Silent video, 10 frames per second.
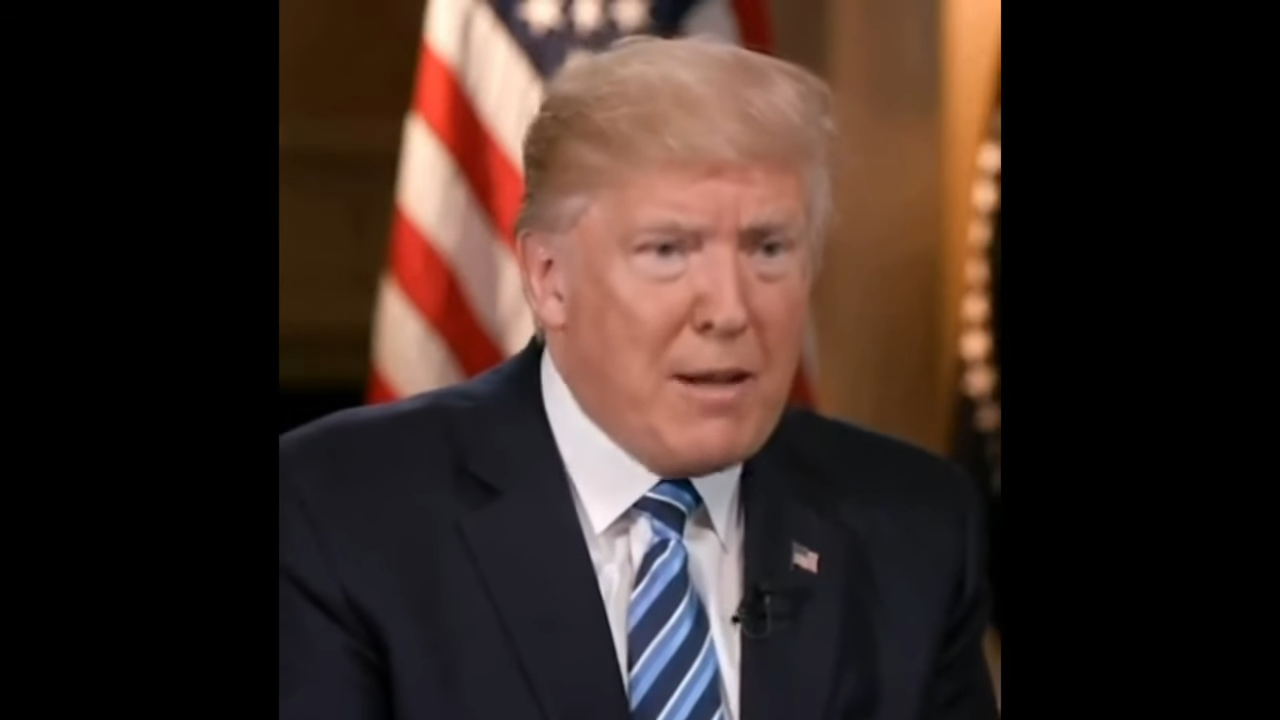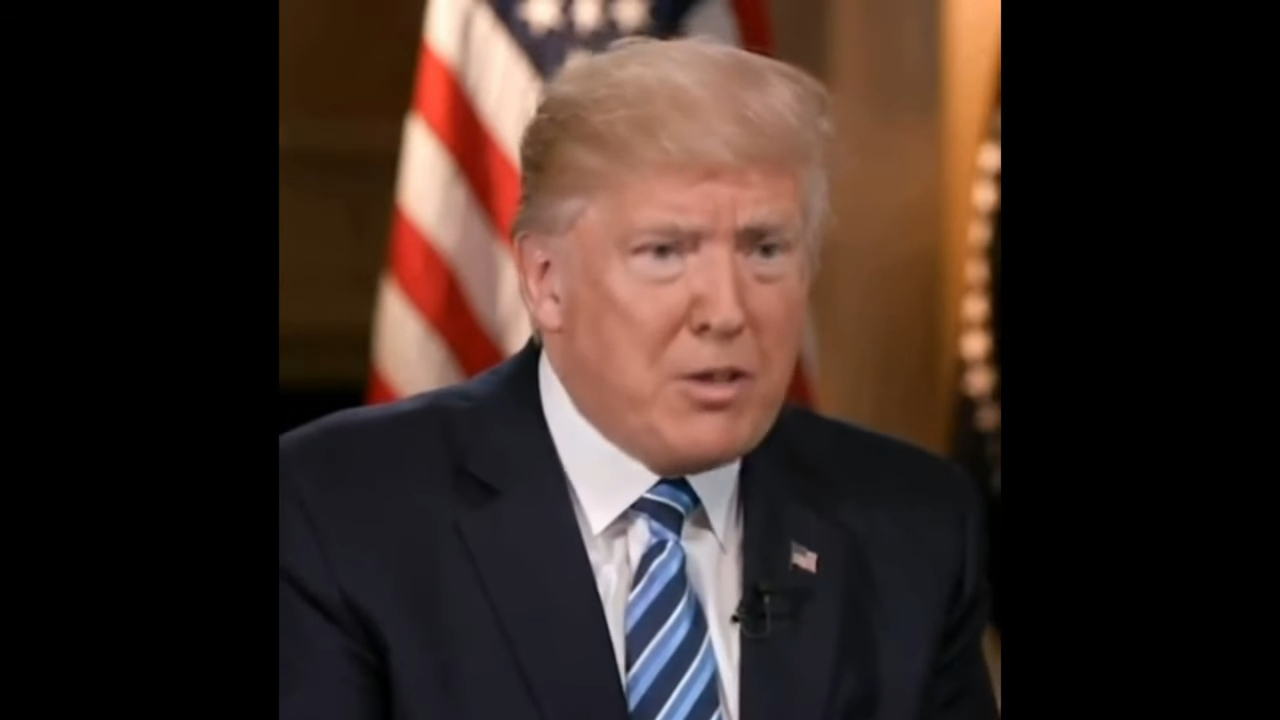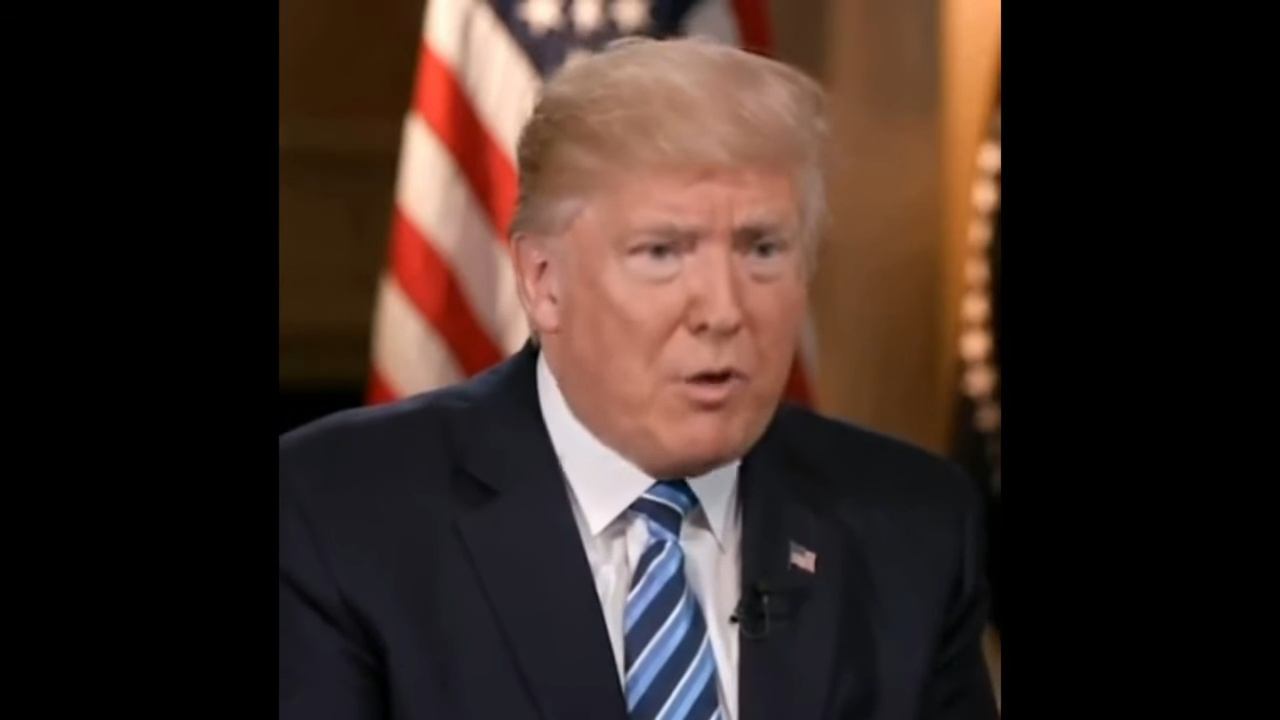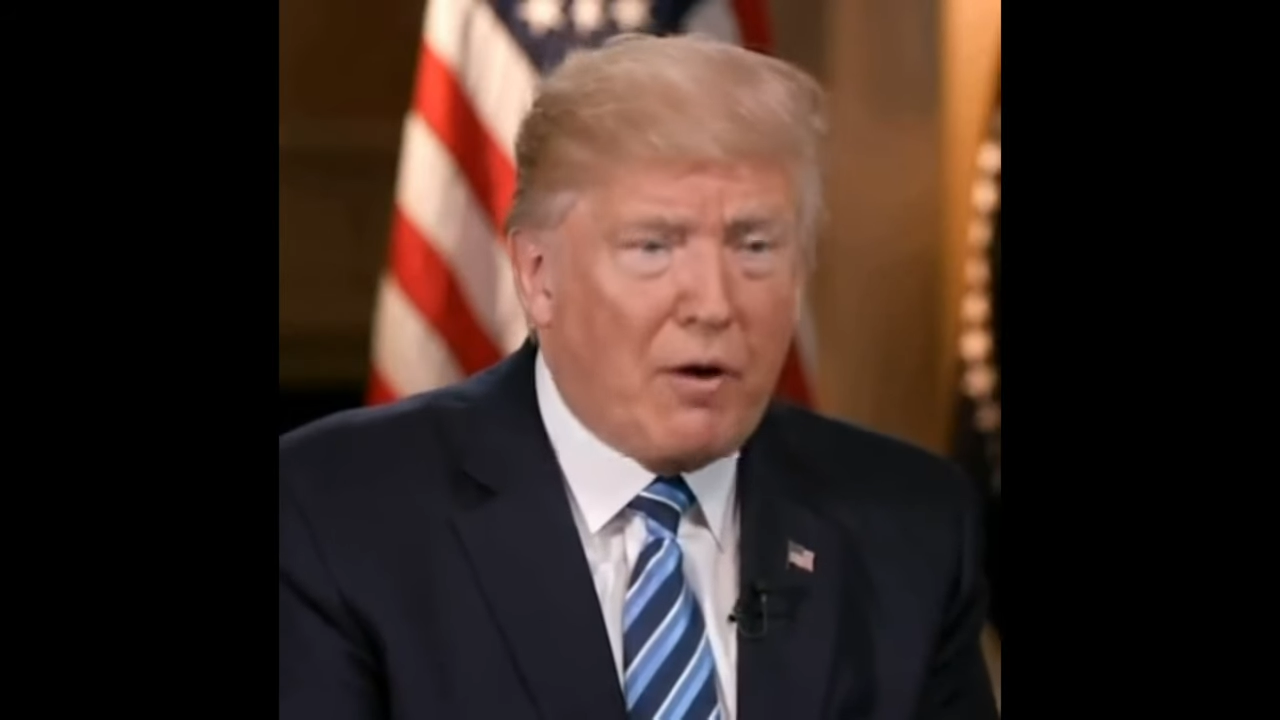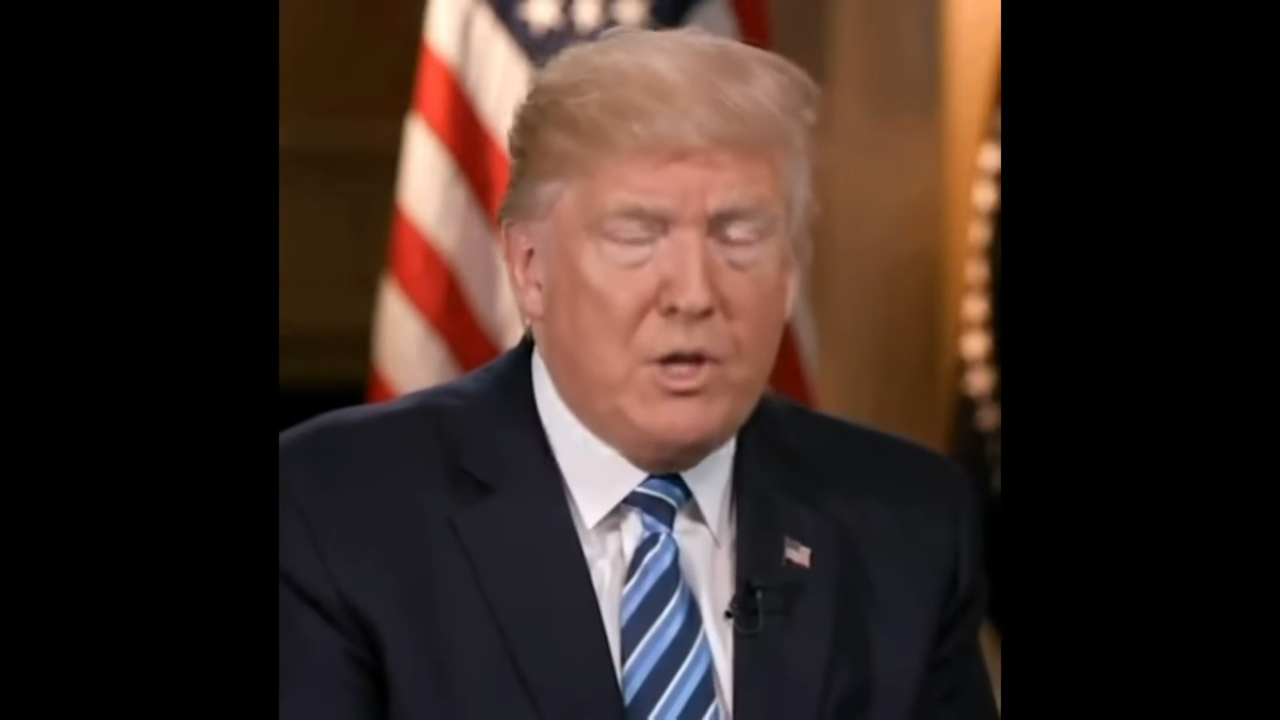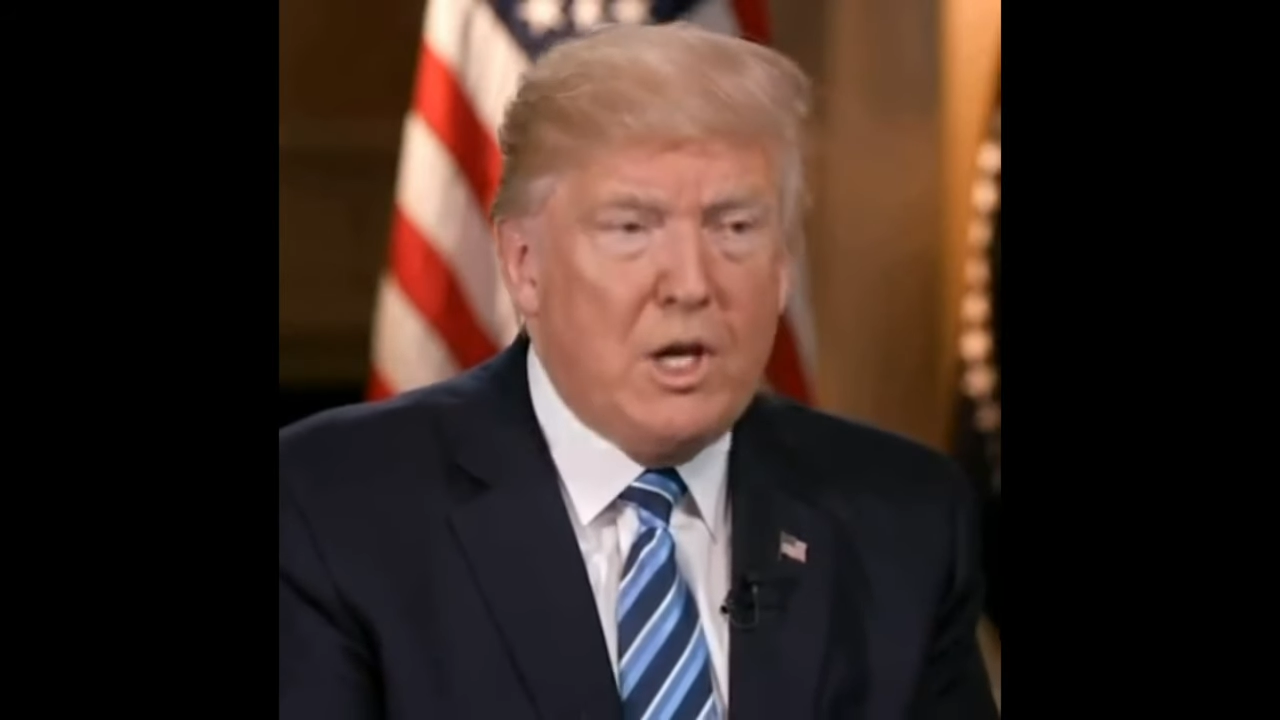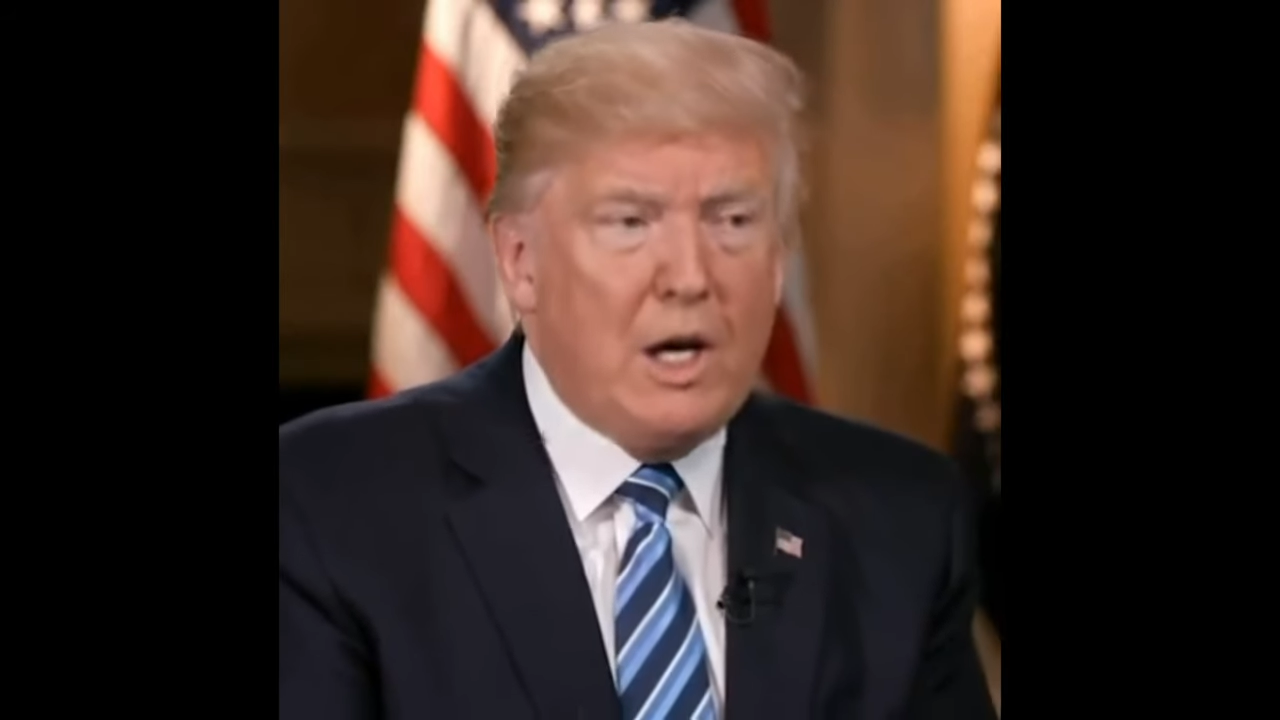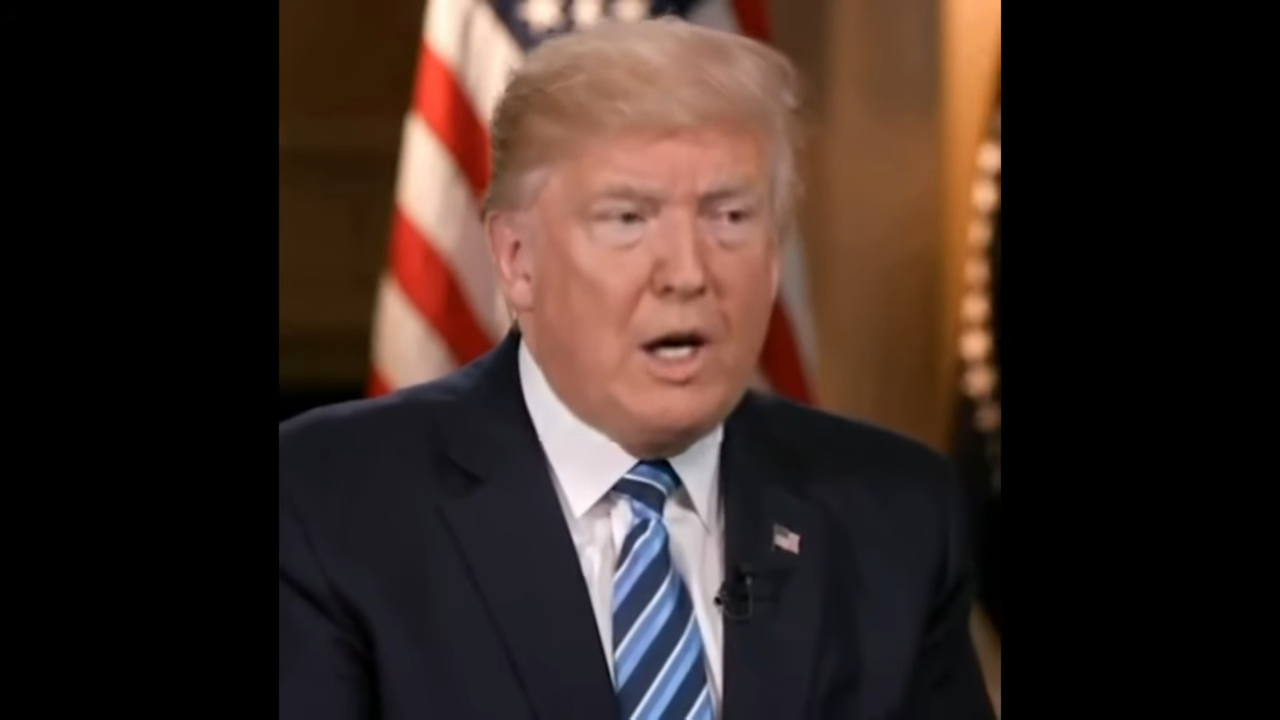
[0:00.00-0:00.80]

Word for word: discourse.